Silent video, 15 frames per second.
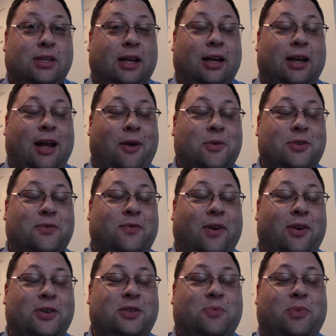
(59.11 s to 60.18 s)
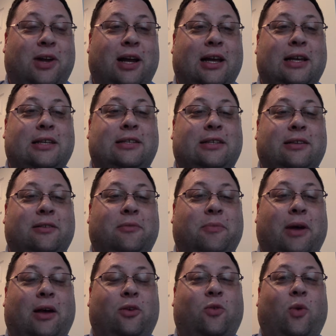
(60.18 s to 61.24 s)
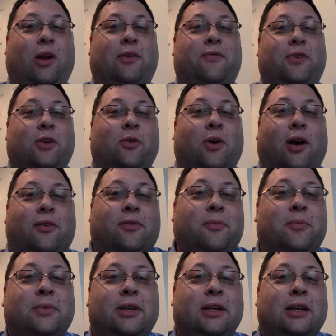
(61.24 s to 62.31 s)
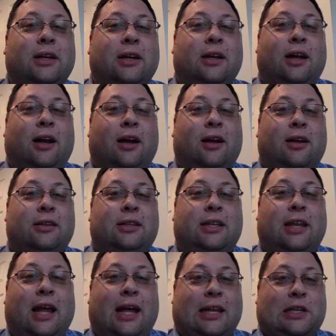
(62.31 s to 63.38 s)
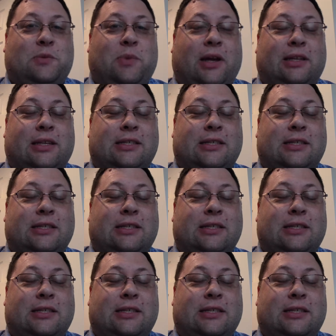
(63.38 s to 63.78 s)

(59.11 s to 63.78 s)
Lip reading: I was very surprised about quite a few of them. Did not expect to